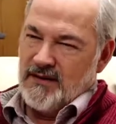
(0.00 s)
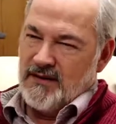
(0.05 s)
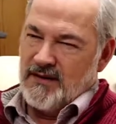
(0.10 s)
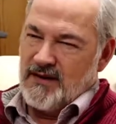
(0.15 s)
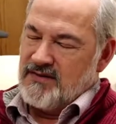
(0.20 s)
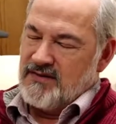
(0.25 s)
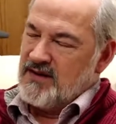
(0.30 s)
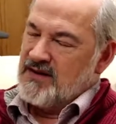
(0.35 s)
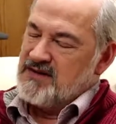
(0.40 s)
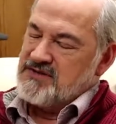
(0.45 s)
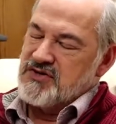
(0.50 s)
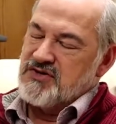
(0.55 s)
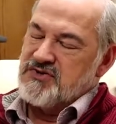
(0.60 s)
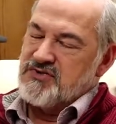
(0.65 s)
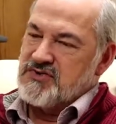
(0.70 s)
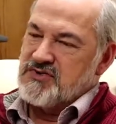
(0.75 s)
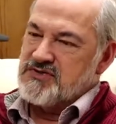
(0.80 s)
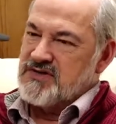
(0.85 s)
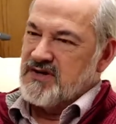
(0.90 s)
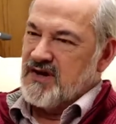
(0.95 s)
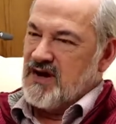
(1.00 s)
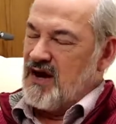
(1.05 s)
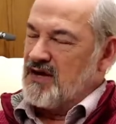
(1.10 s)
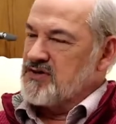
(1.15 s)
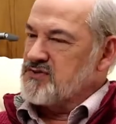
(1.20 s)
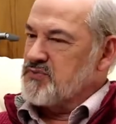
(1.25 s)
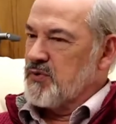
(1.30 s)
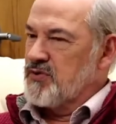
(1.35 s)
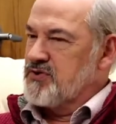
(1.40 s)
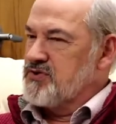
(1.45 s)
And I think it's interesting,
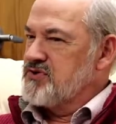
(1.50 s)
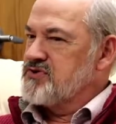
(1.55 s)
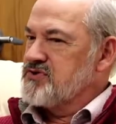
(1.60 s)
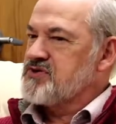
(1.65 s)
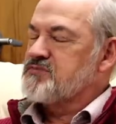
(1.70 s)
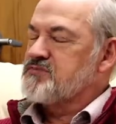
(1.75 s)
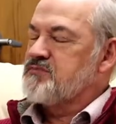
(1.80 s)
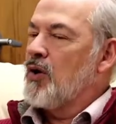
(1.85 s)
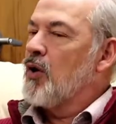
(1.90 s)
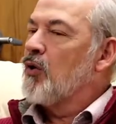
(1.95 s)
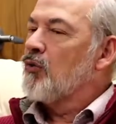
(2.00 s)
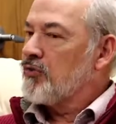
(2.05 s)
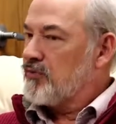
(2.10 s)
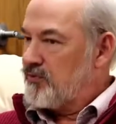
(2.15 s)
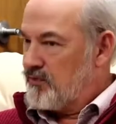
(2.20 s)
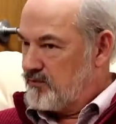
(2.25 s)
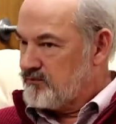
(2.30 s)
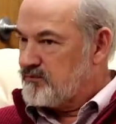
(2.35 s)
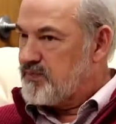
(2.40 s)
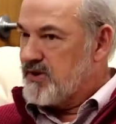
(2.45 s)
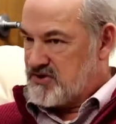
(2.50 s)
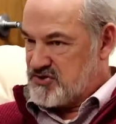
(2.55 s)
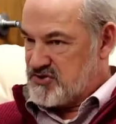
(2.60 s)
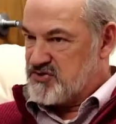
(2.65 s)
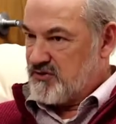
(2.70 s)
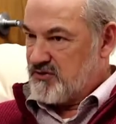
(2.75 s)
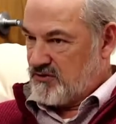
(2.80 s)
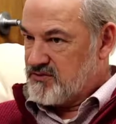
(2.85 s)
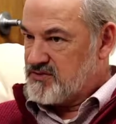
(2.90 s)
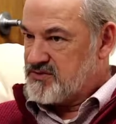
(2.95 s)
God's Word uses both
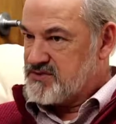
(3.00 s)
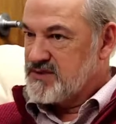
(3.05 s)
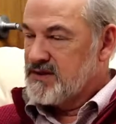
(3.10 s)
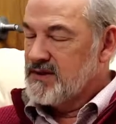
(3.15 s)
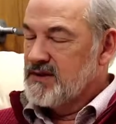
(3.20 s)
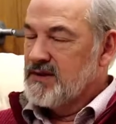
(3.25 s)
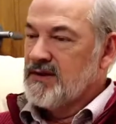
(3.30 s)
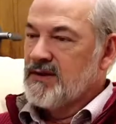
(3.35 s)
pictures